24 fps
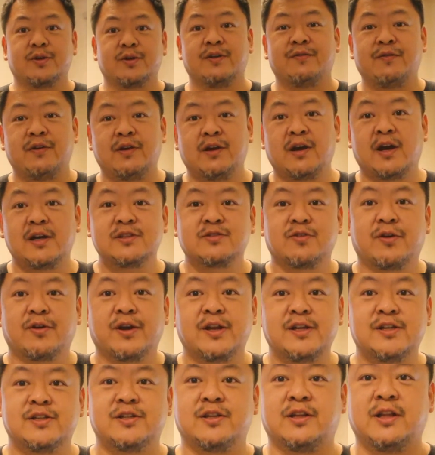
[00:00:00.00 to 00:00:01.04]
if you guys already
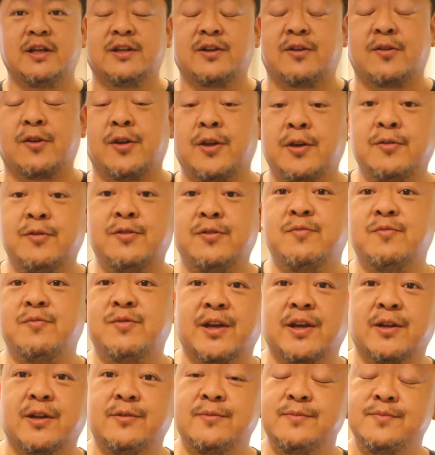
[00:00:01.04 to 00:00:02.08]
clicked on our YouTube
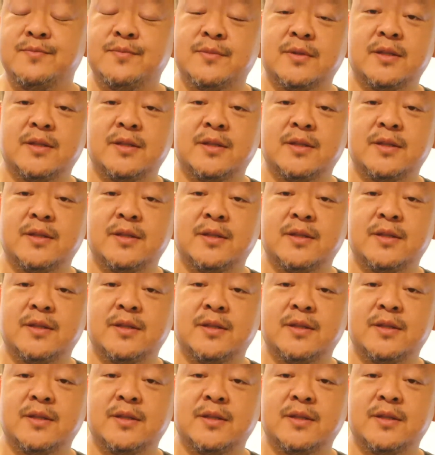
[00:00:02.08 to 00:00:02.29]
channel,